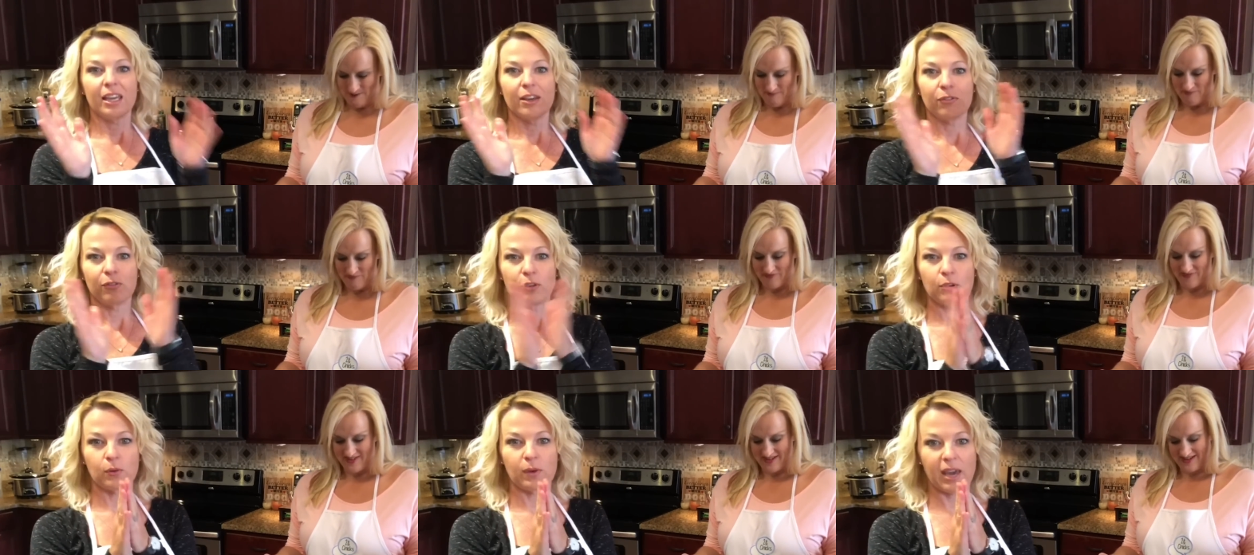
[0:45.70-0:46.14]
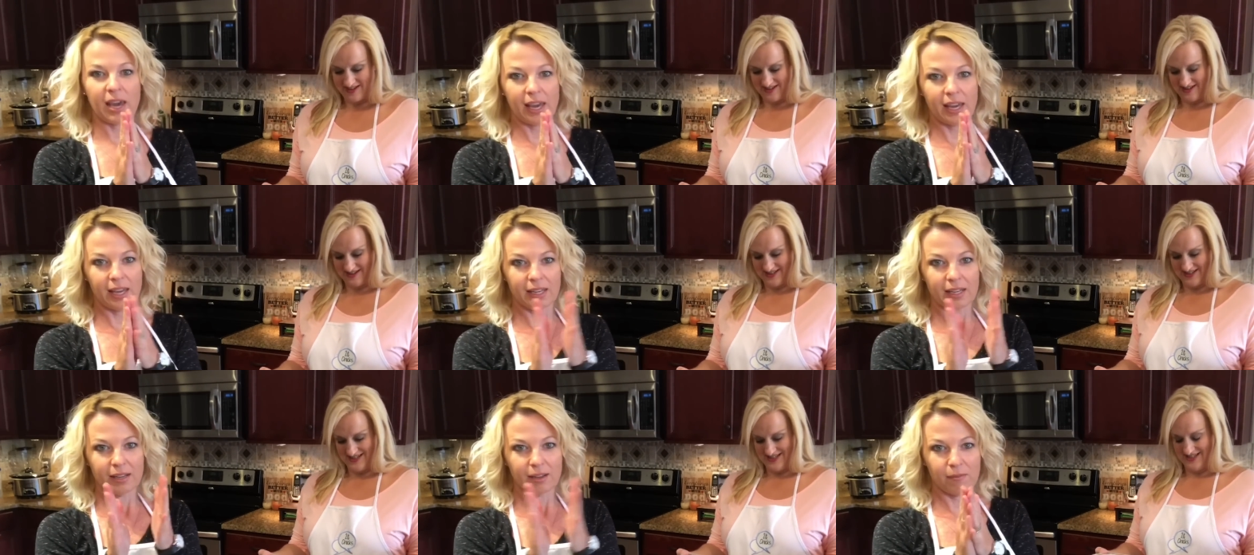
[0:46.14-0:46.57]
Speaker 1: if you
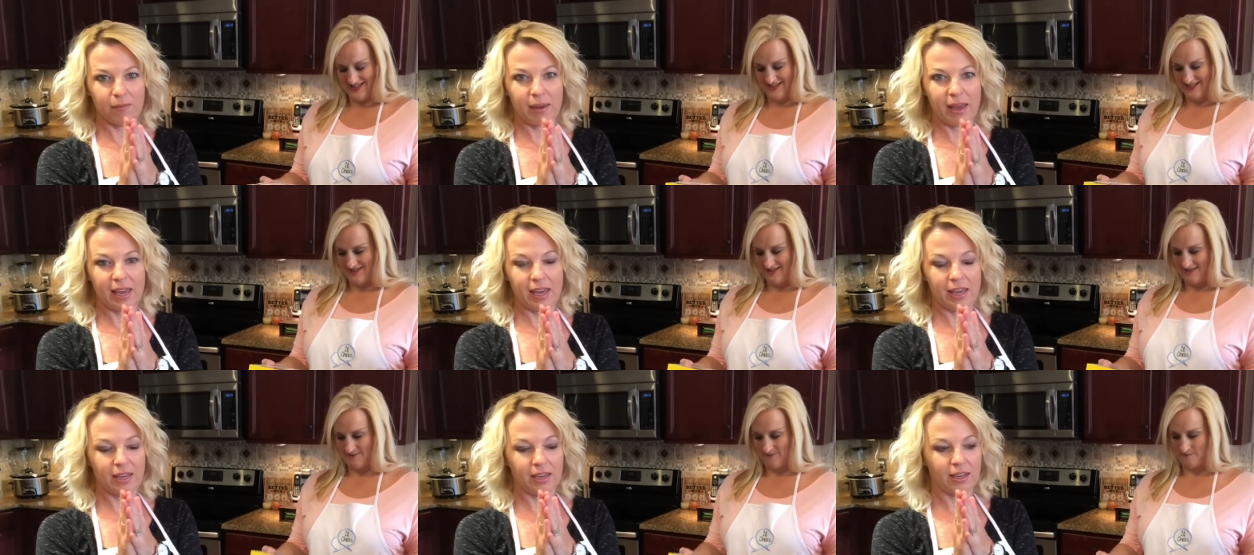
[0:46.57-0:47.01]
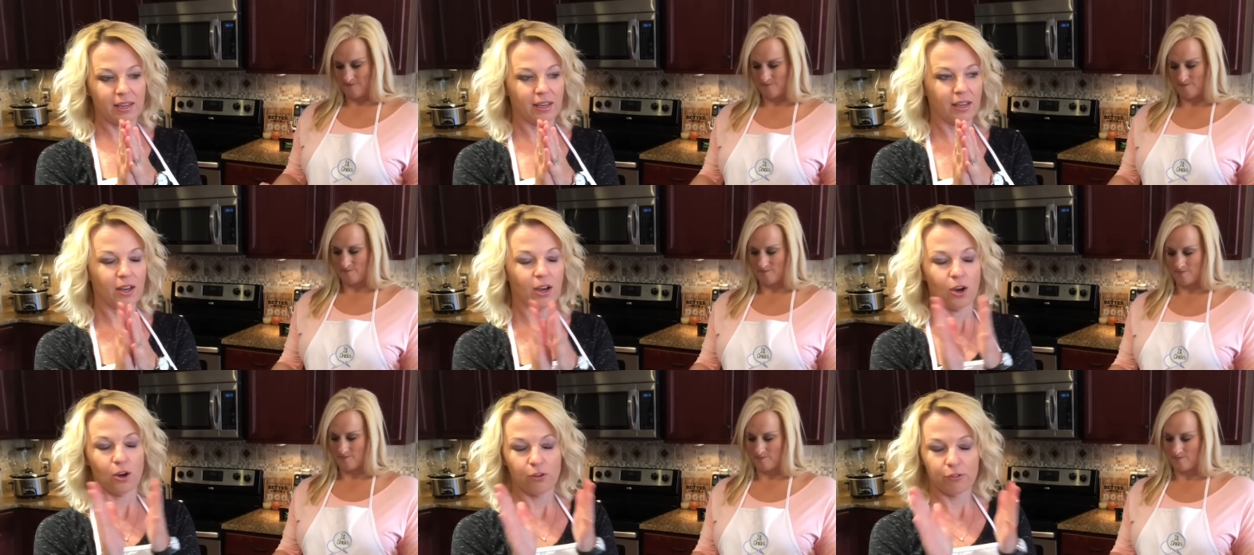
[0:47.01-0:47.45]
can't make
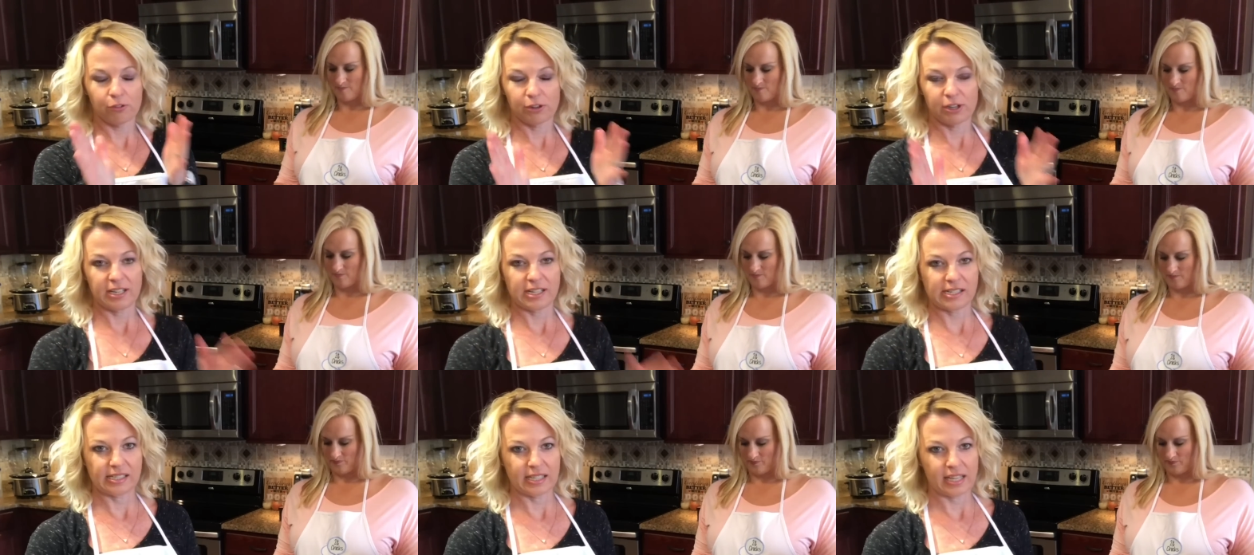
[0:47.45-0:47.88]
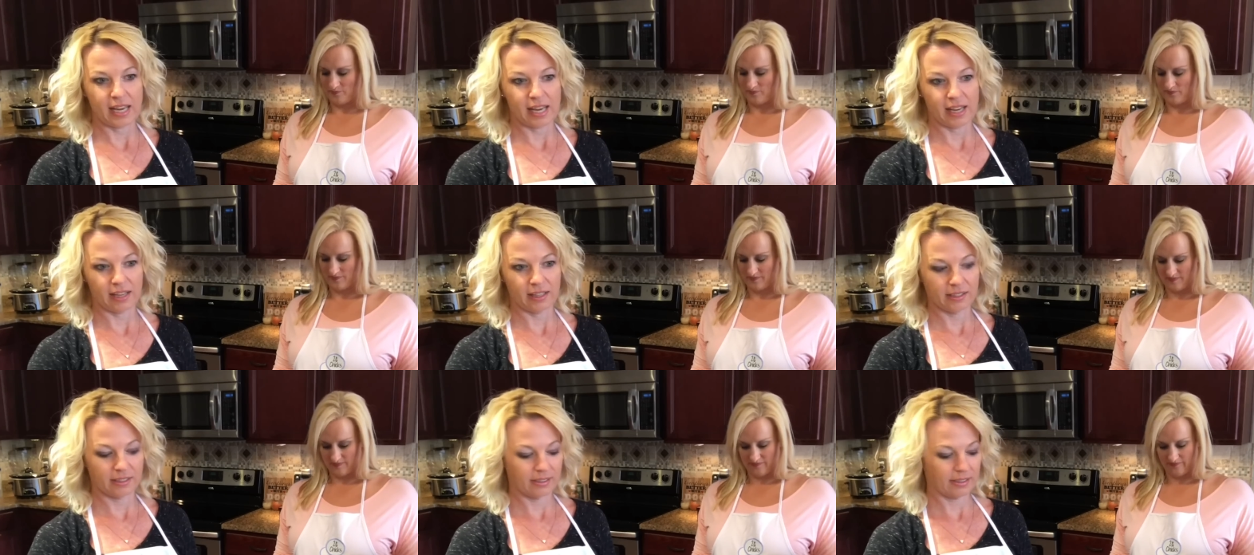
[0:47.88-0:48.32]
over easy
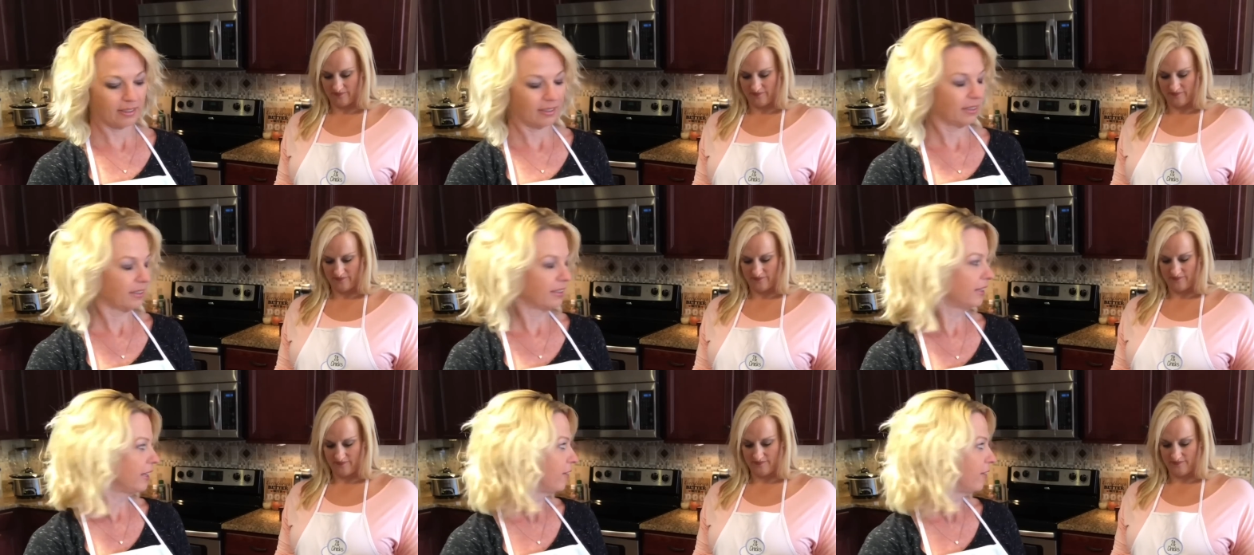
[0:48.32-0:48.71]
eggs.